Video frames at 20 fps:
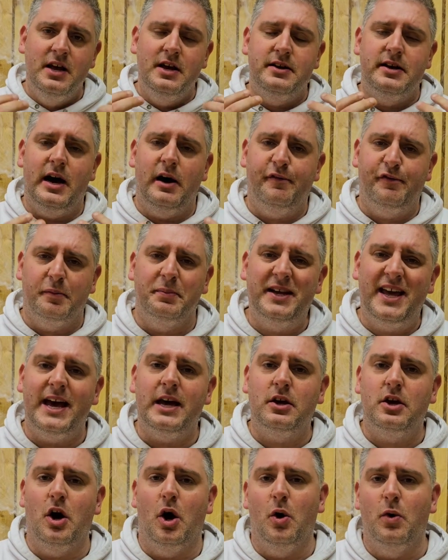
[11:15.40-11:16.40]
Now, from the
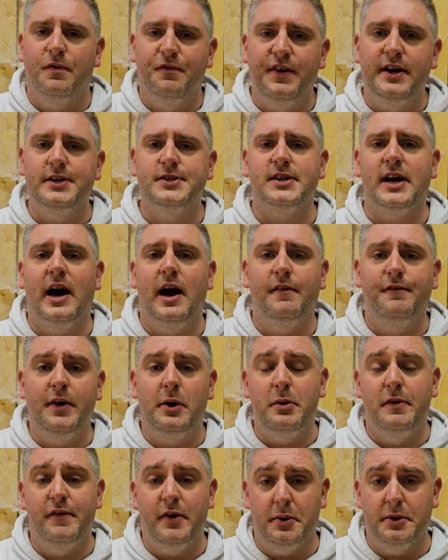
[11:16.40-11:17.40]
get-go, things are
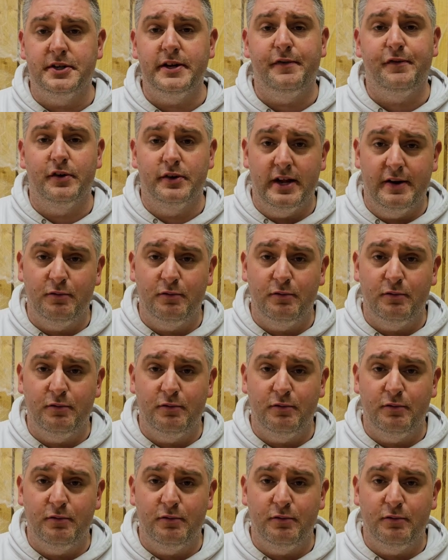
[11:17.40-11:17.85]
very, very different.